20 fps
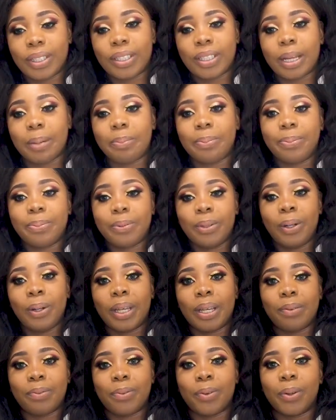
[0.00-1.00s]
Stop
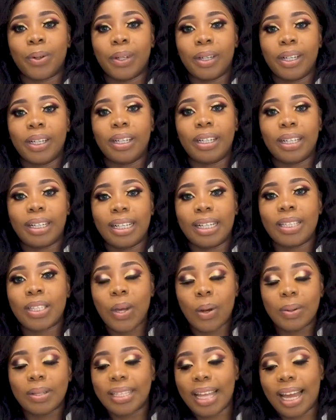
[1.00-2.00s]
looking for
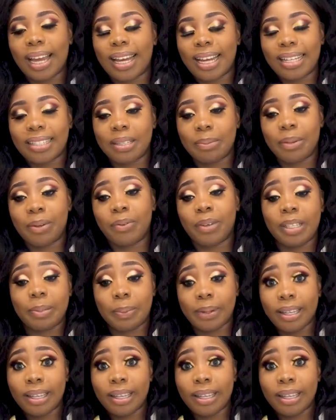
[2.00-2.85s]
tall, dark, handsome, and rich.